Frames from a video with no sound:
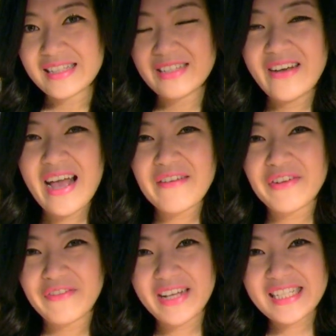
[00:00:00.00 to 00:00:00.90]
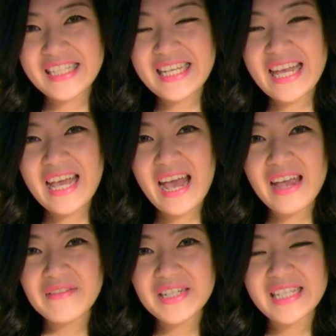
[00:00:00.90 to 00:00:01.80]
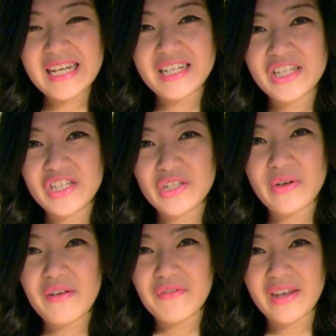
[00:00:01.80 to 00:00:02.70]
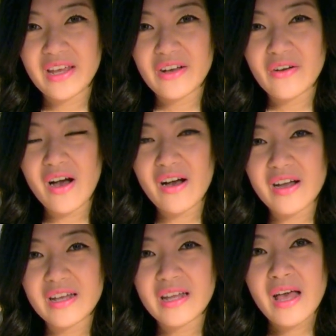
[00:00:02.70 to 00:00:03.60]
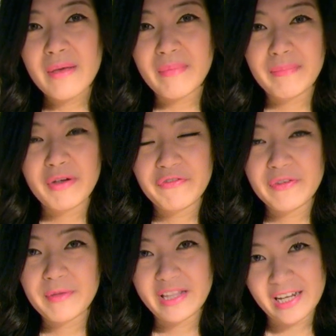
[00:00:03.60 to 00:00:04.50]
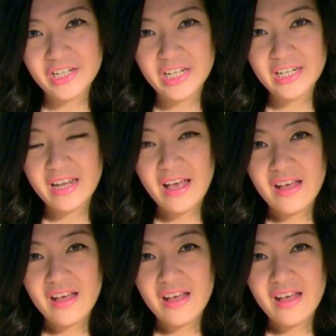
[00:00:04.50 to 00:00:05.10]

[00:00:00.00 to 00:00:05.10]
So hi everyone, today I've decided to do a video on my perfume collection.